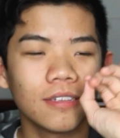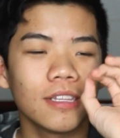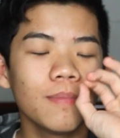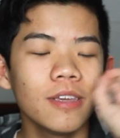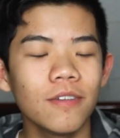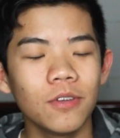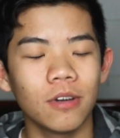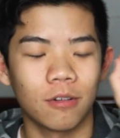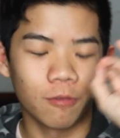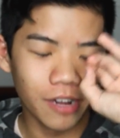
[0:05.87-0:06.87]
Let me give you
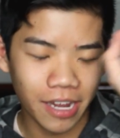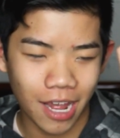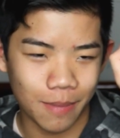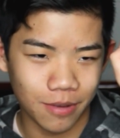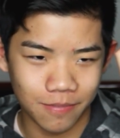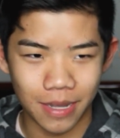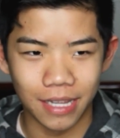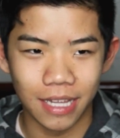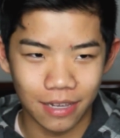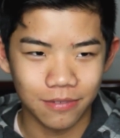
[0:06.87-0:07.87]
a recap of my
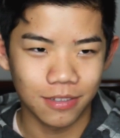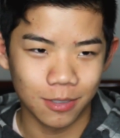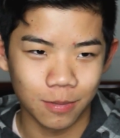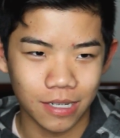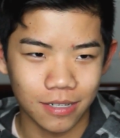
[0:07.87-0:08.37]
life this week.